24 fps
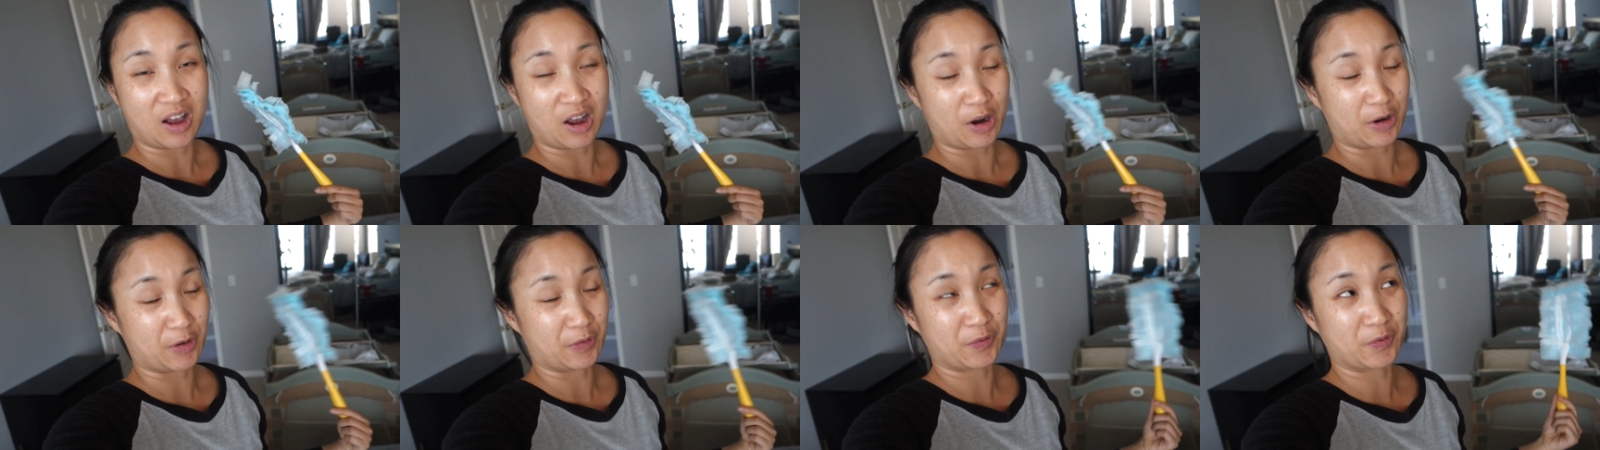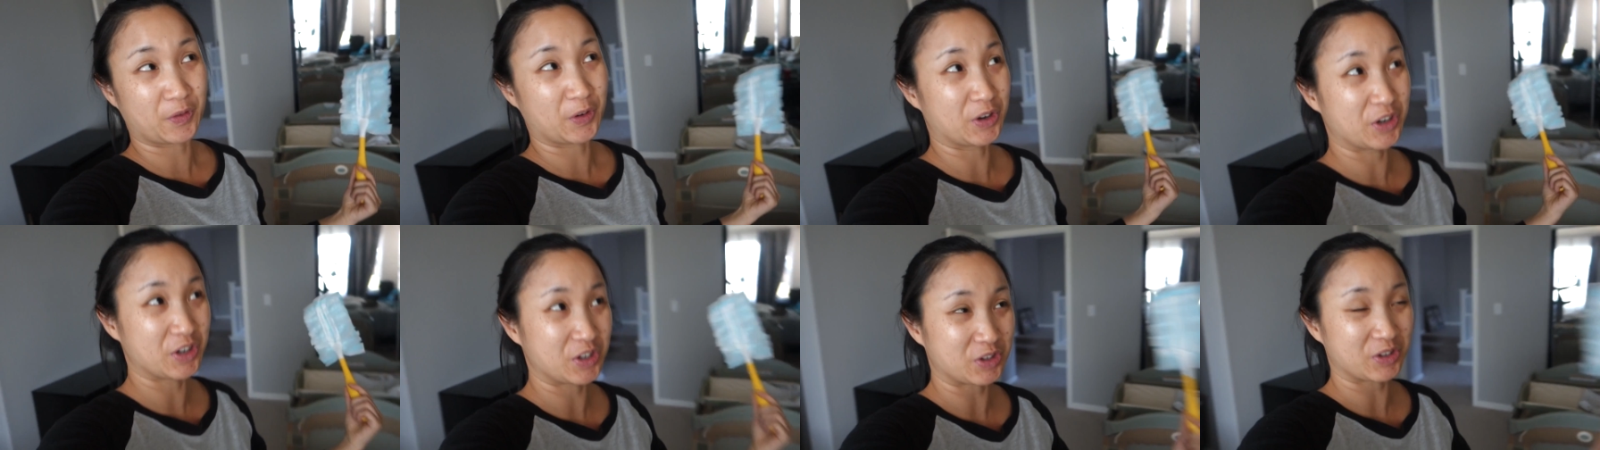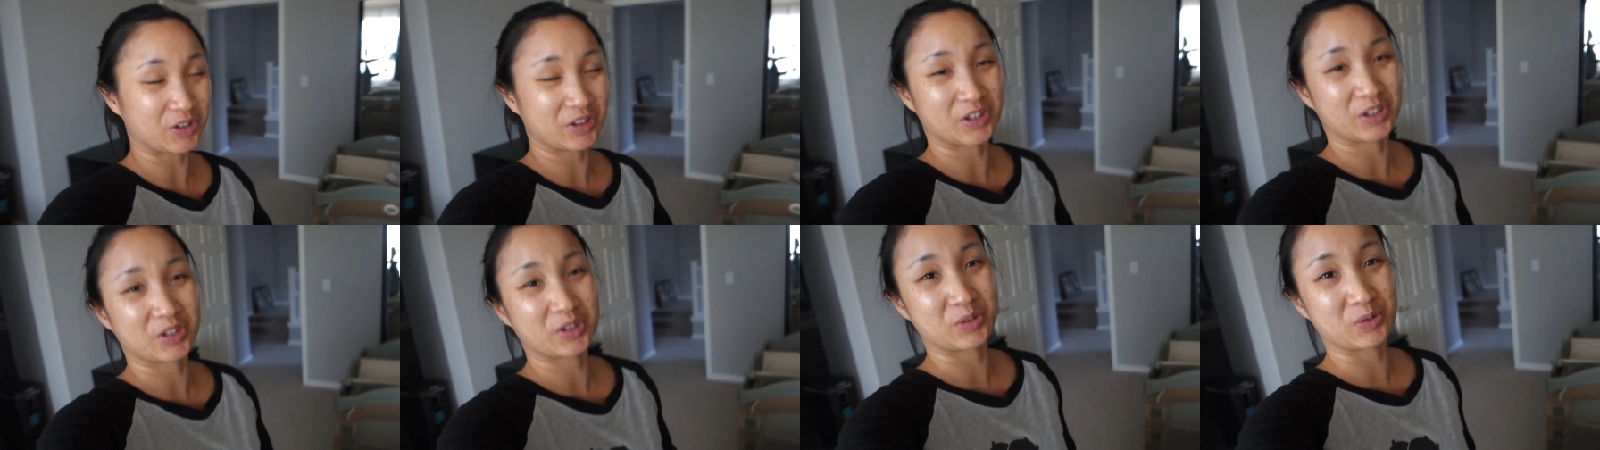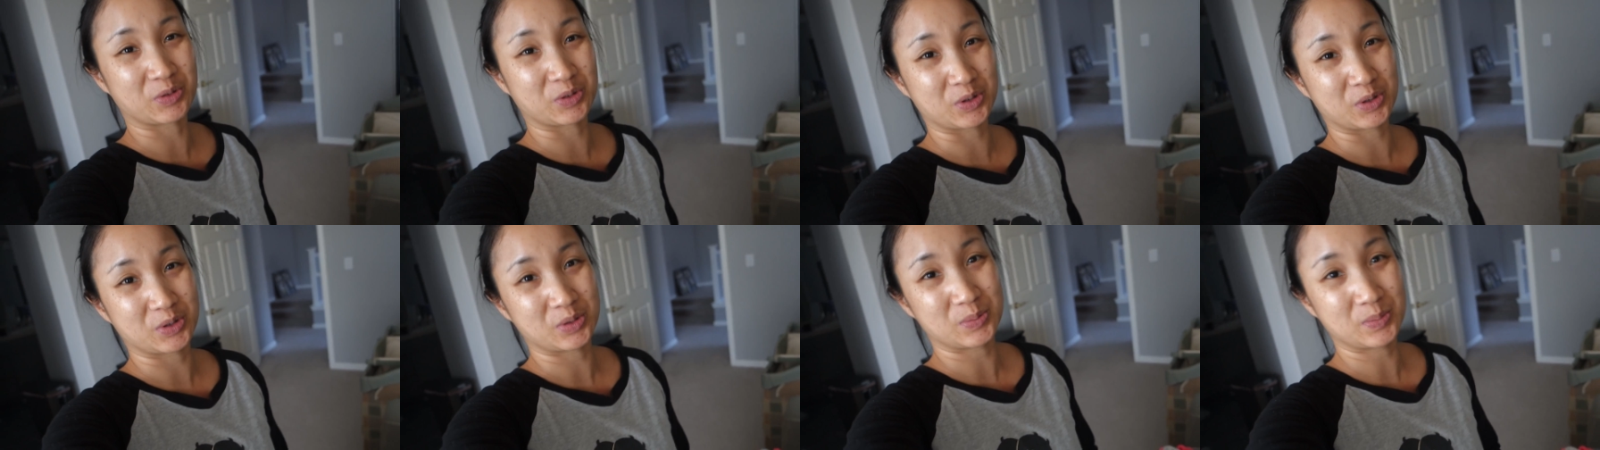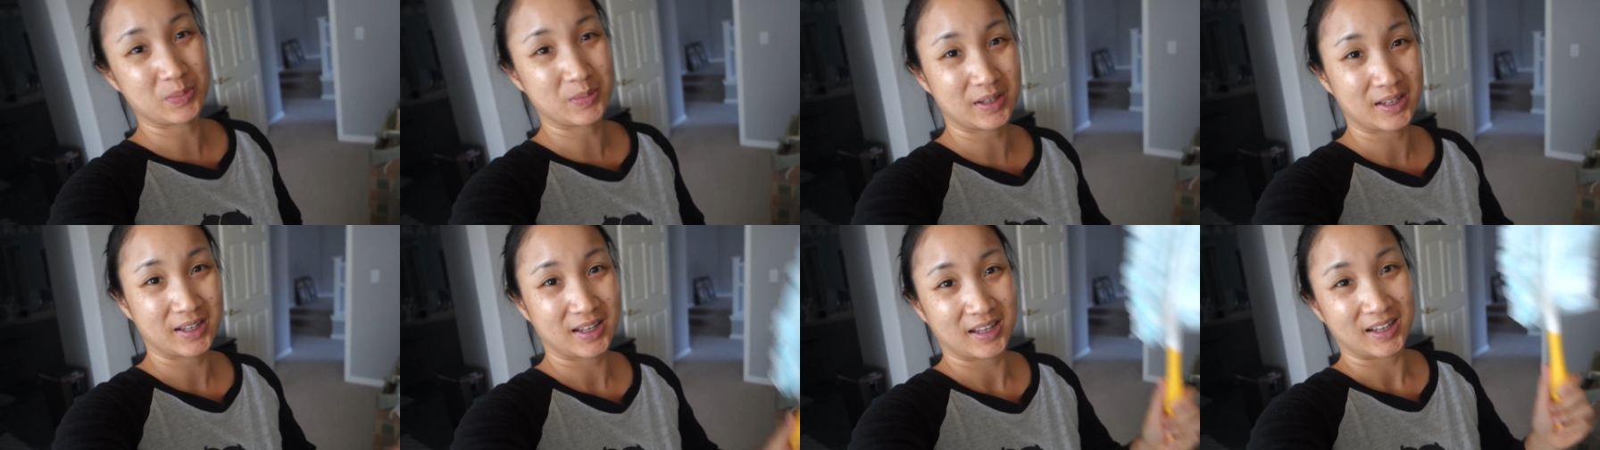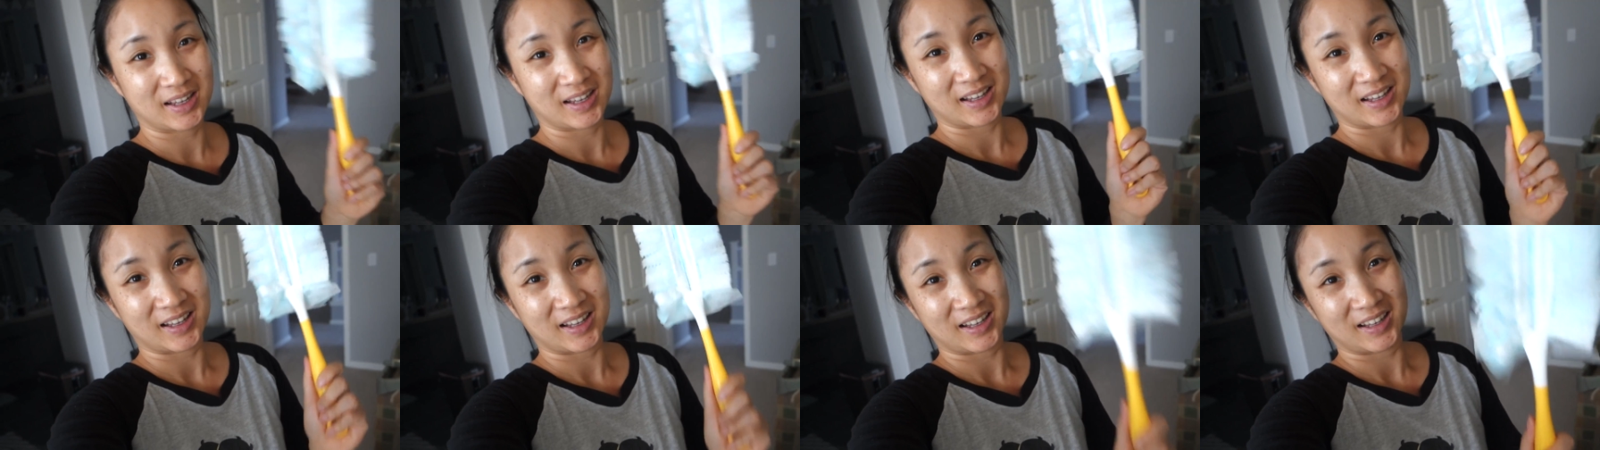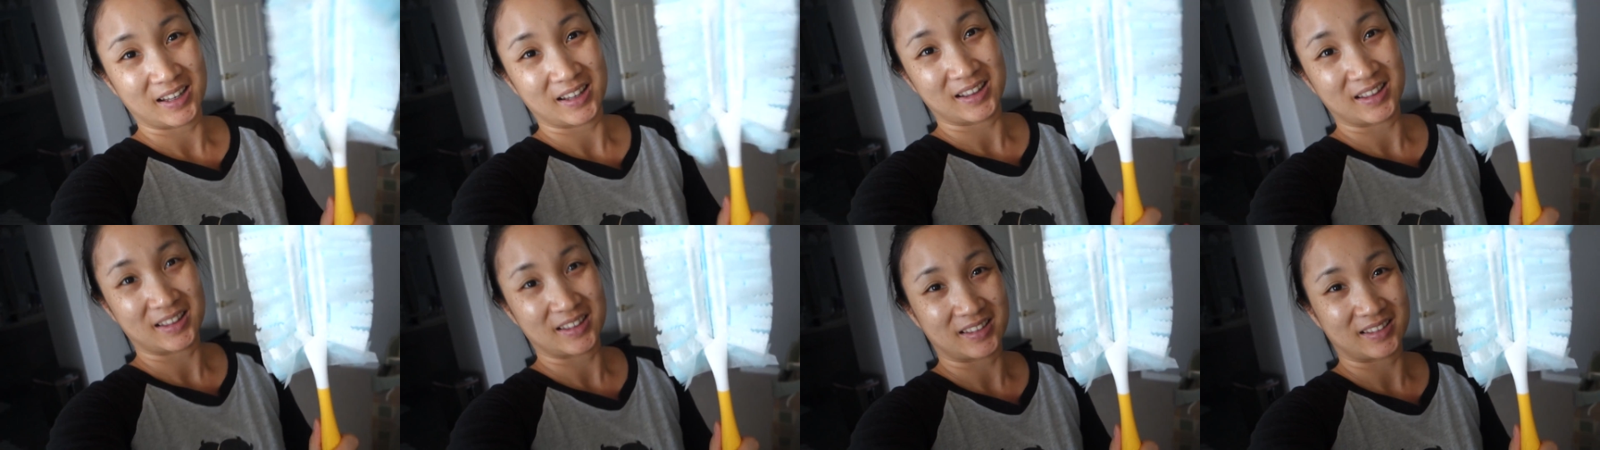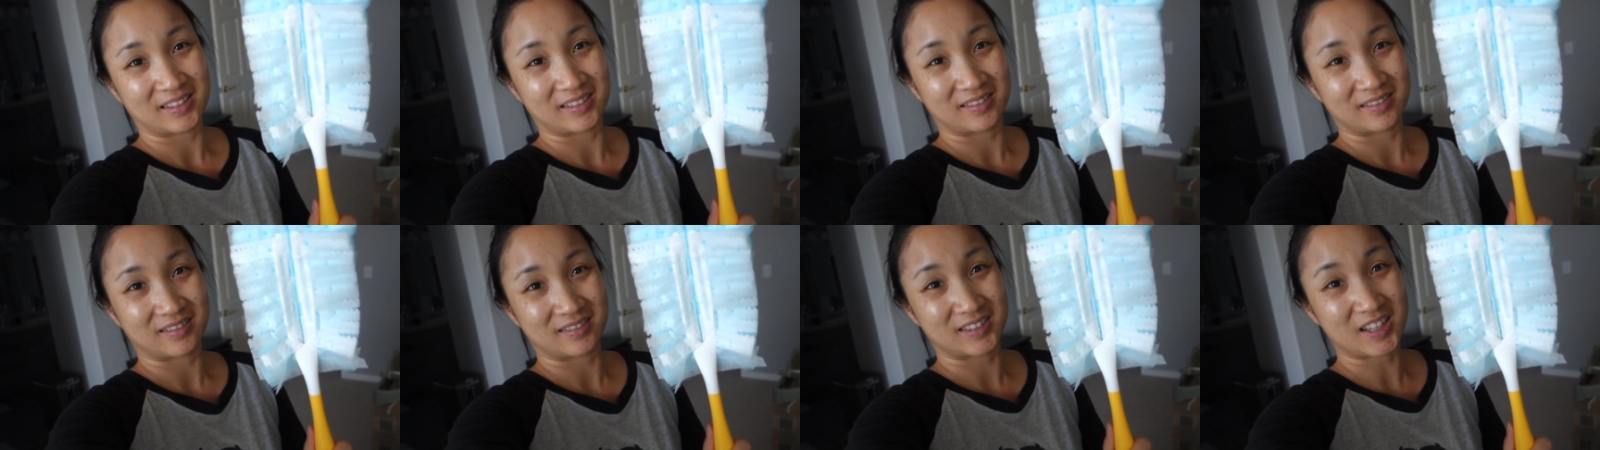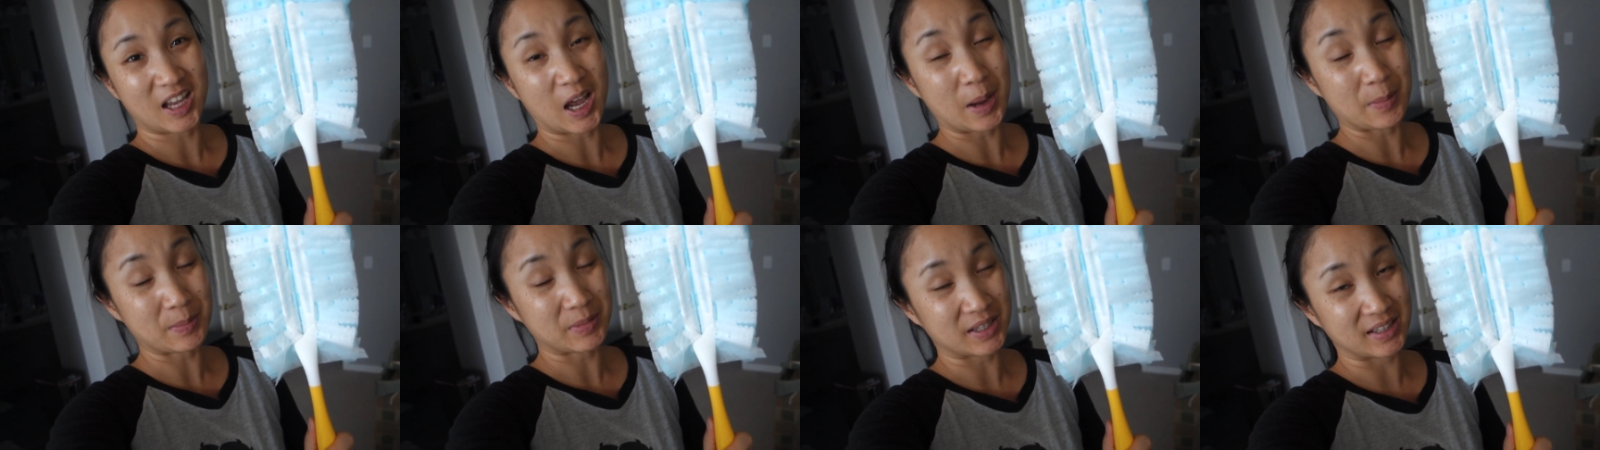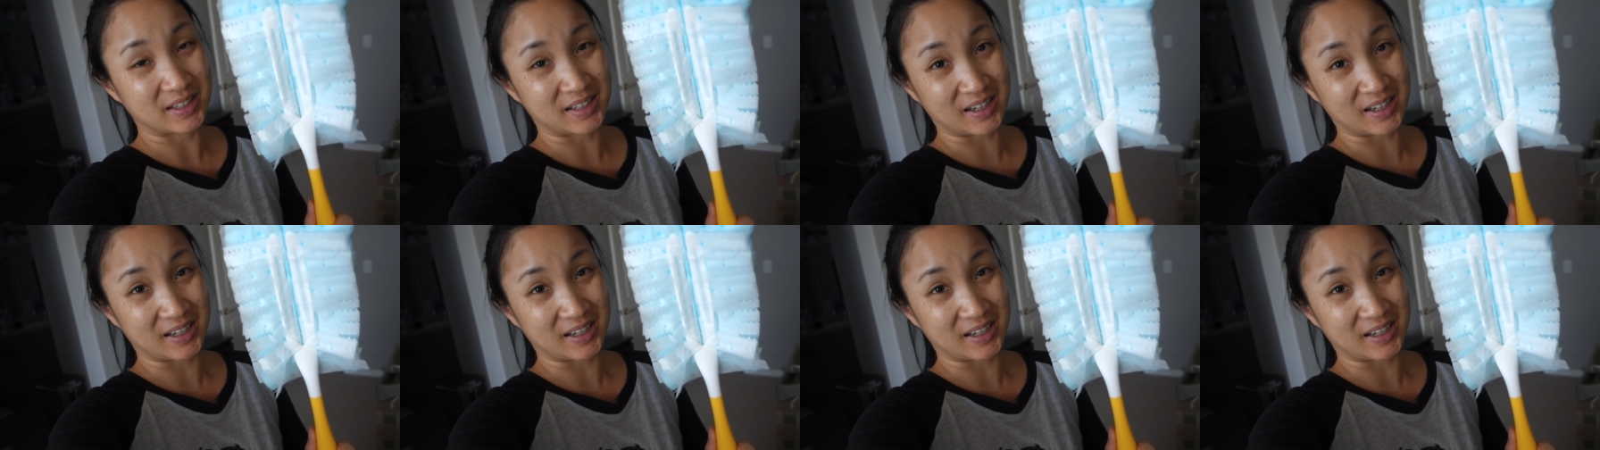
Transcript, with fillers: our furniture in this room, time to